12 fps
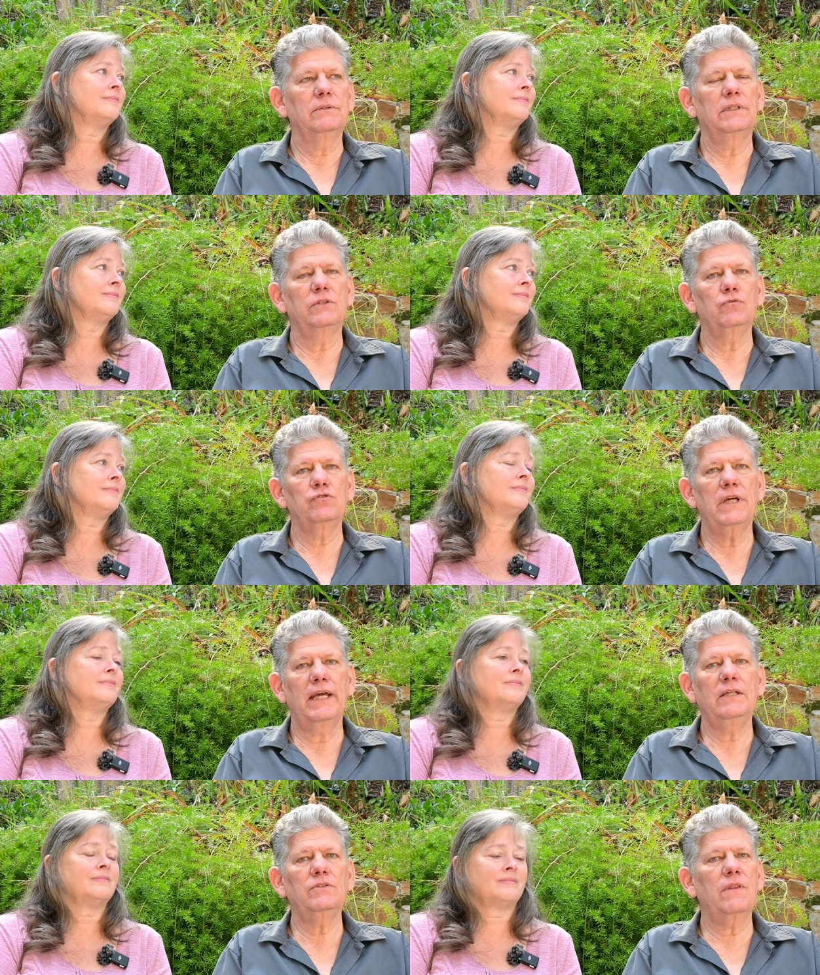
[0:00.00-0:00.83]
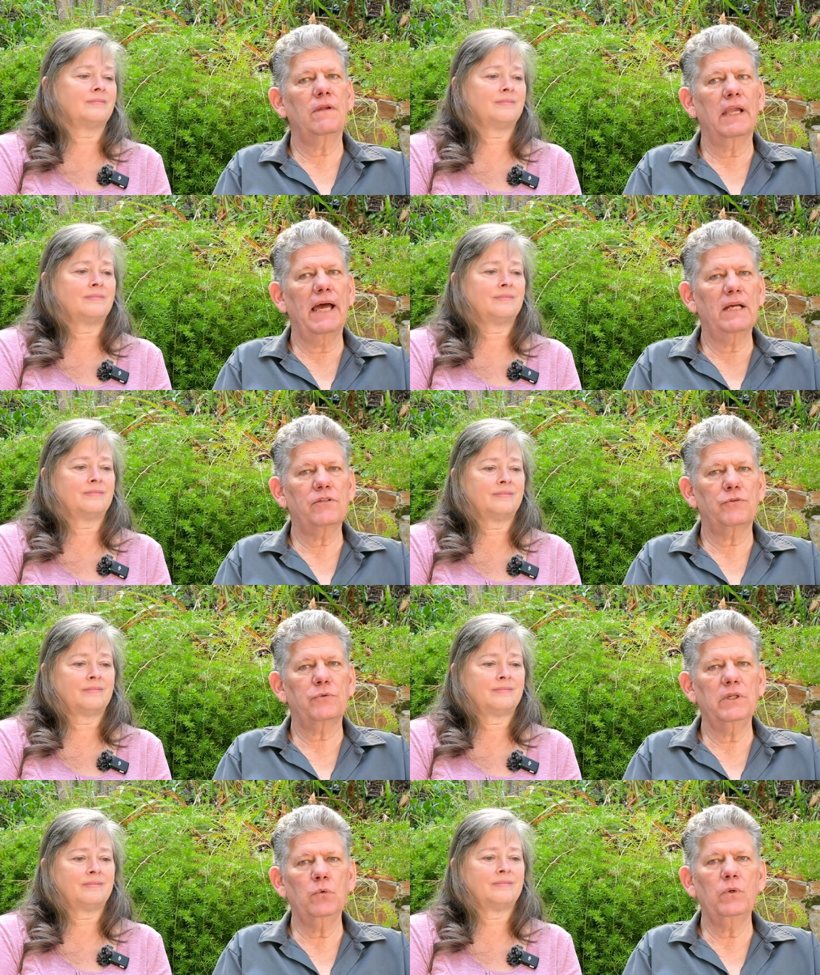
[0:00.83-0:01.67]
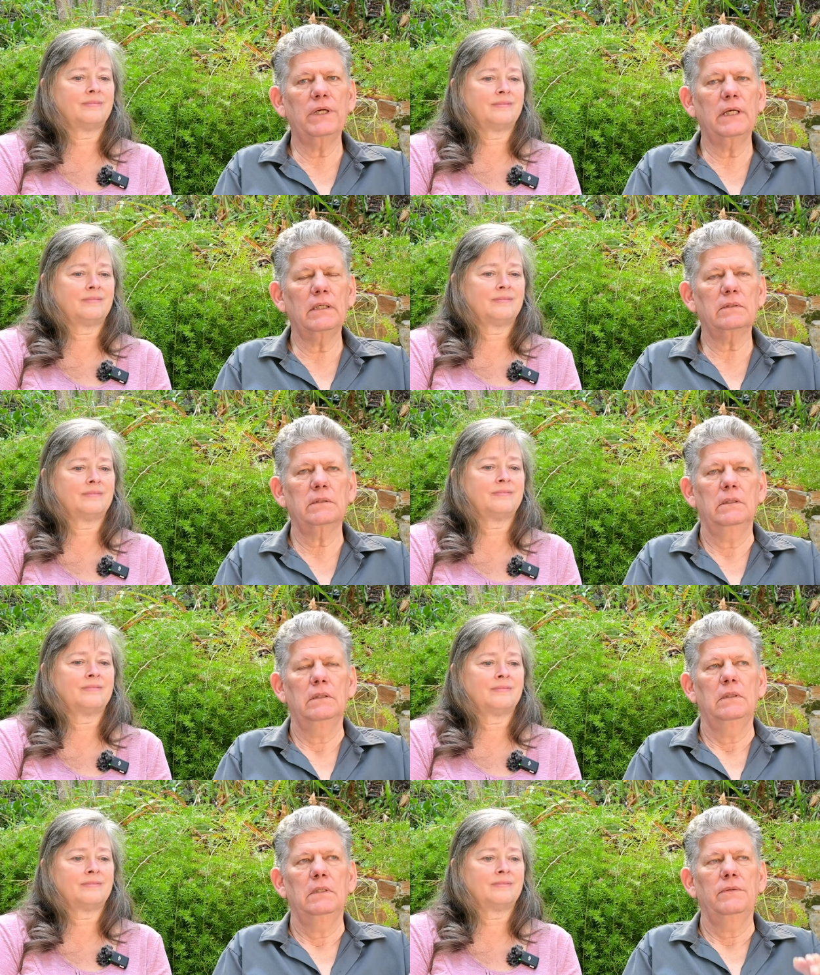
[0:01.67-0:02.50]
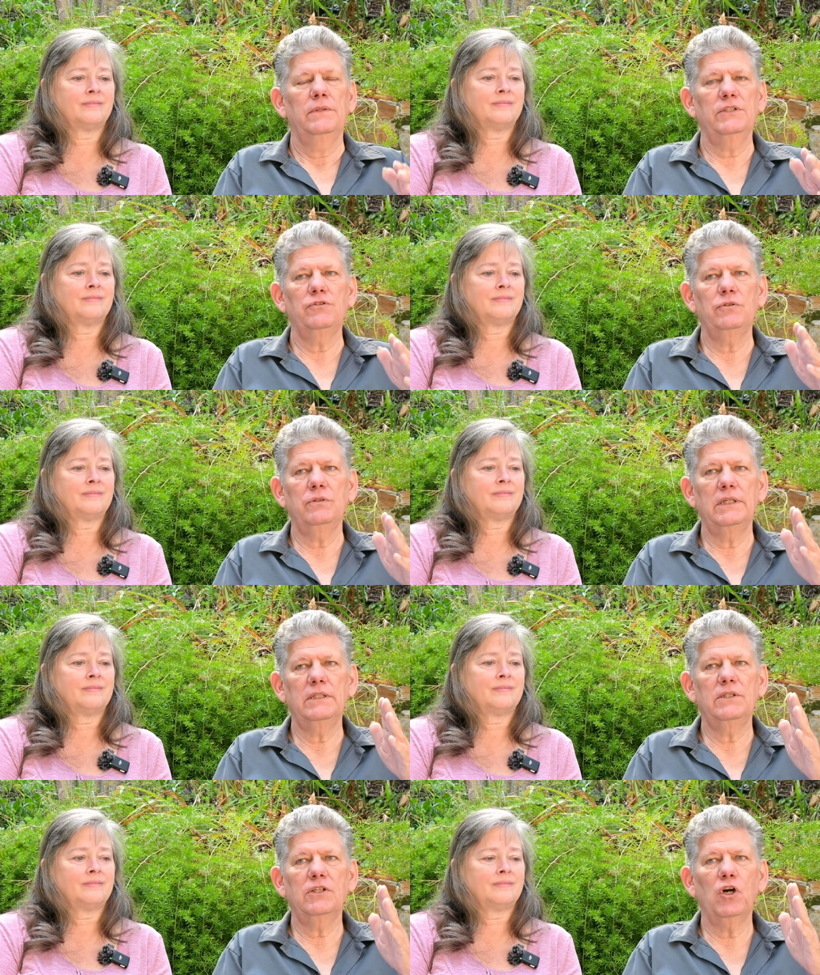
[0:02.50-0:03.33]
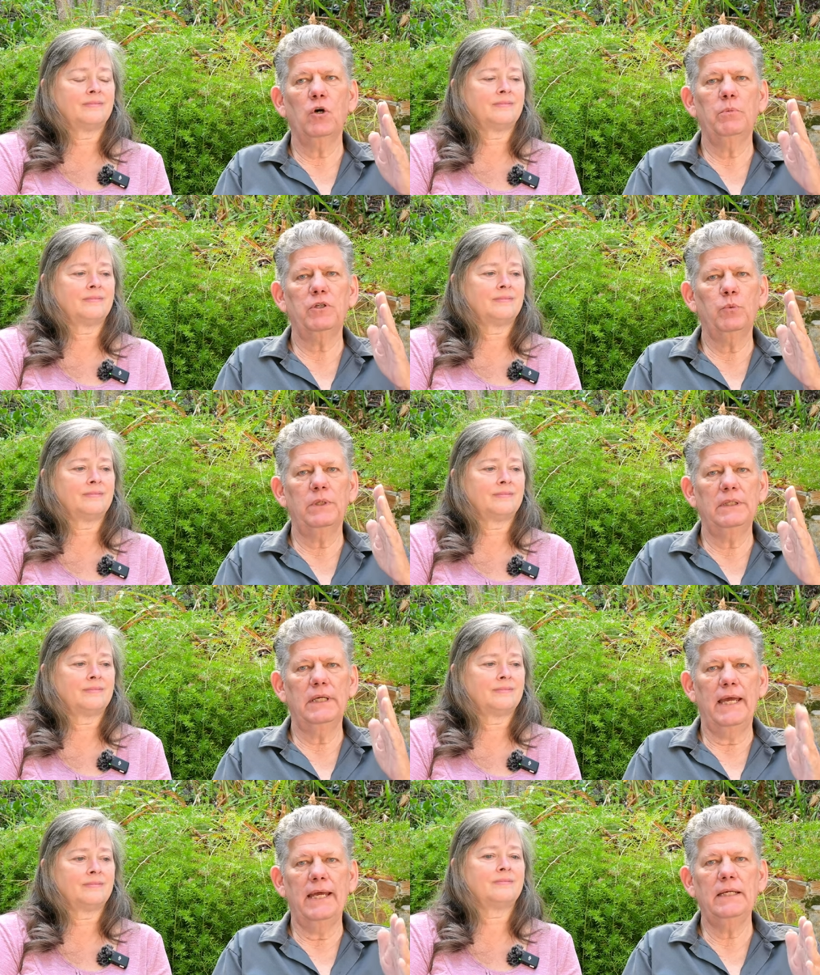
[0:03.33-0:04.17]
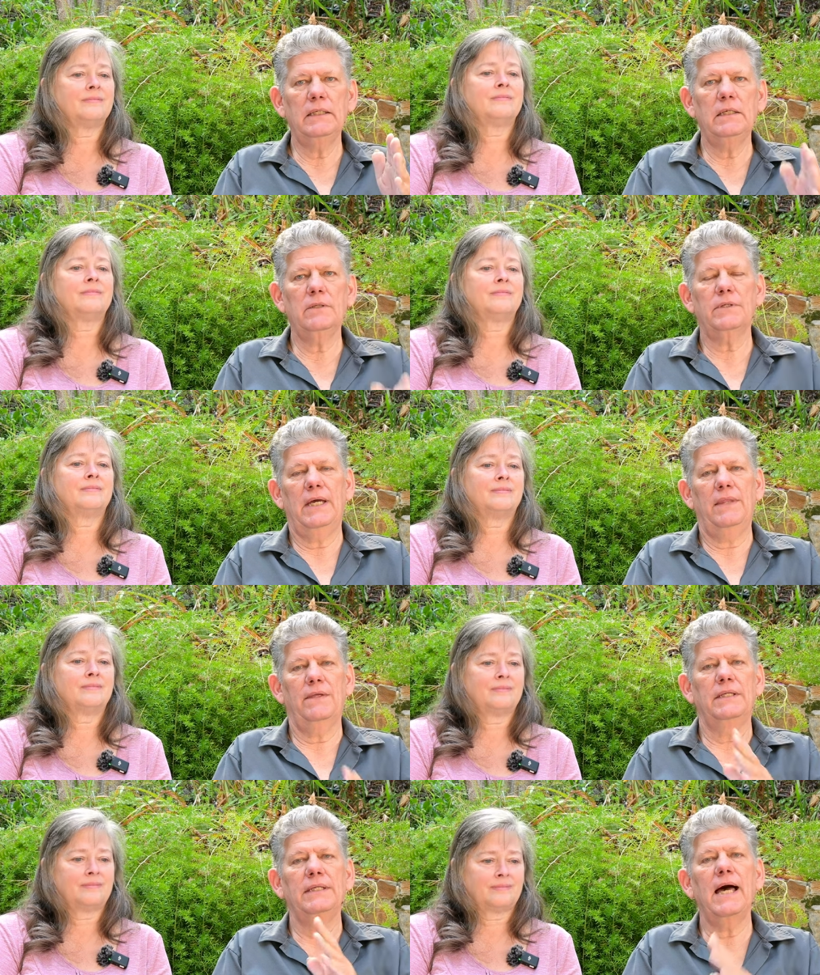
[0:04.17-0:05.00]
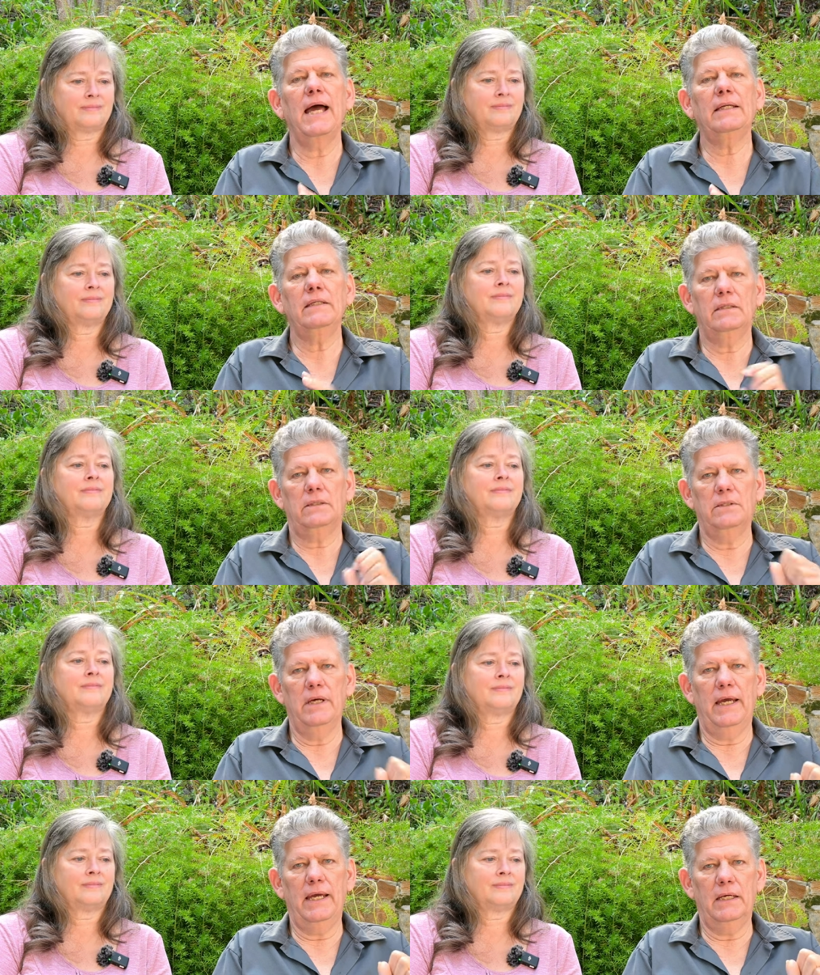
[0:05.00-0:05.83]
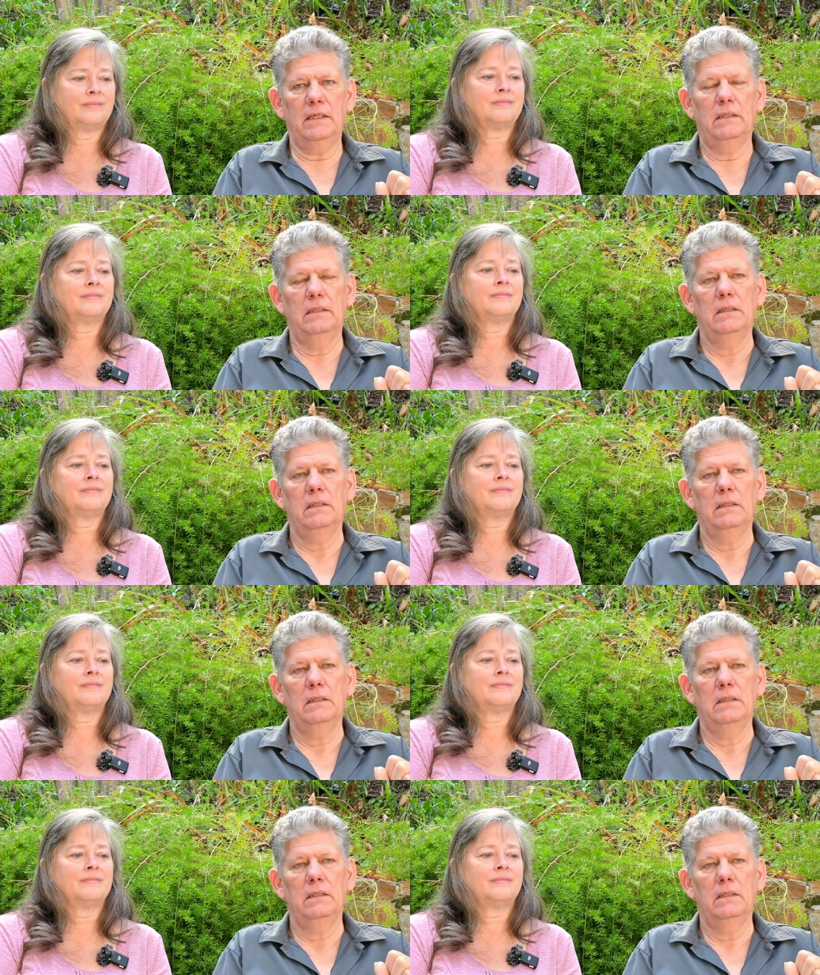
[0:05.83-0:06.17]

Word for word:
Speaker 1: It changed in the last three weeks that you need to go between the eightieth and the ninetieth day